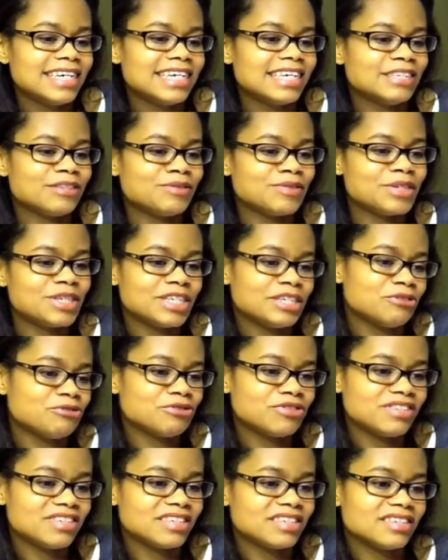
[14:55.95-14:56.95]
it's very
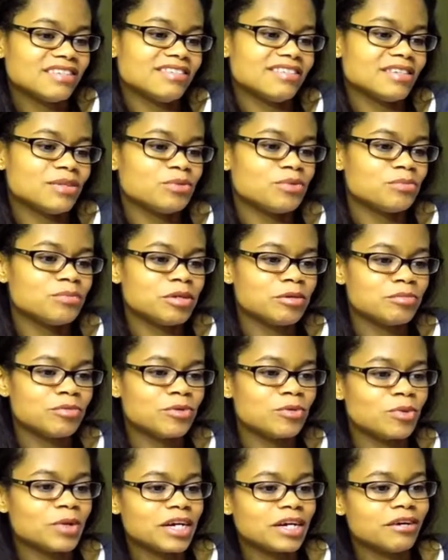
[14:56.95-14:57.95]
interesting to see what people
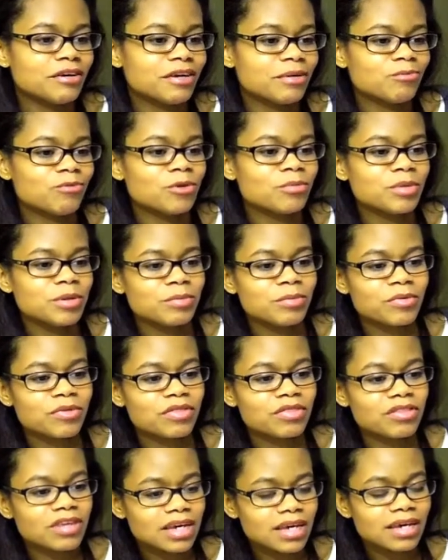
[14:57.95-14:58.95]
wear and what people
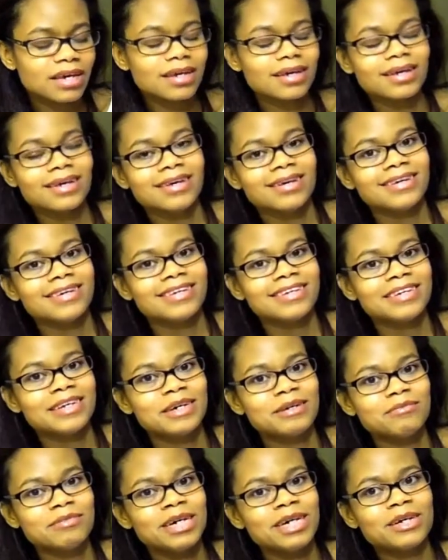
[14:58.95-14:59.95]
think
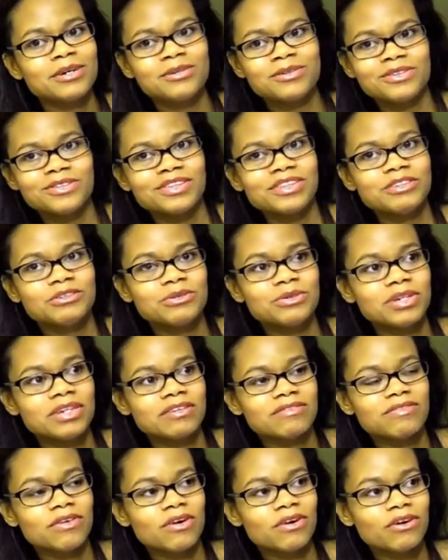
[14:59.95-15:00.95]
about during
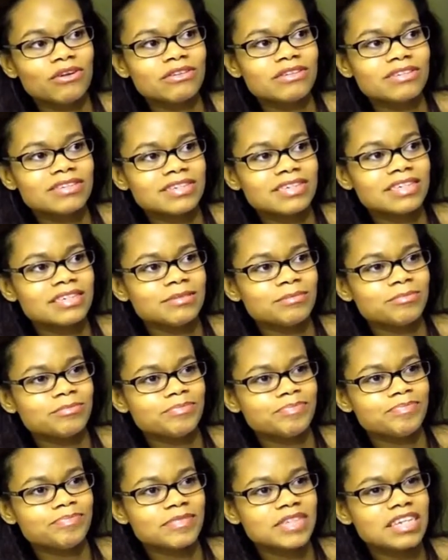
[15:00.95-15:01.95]
fall
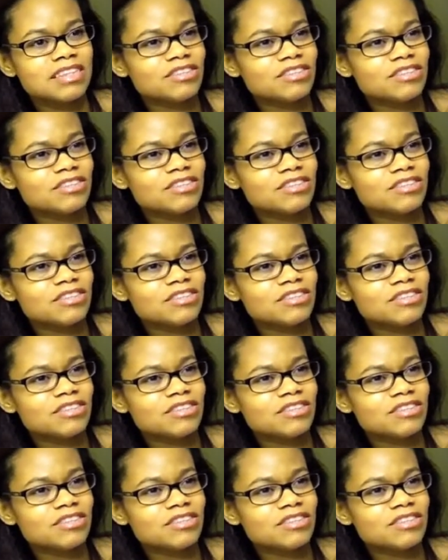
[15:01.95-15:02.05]
and the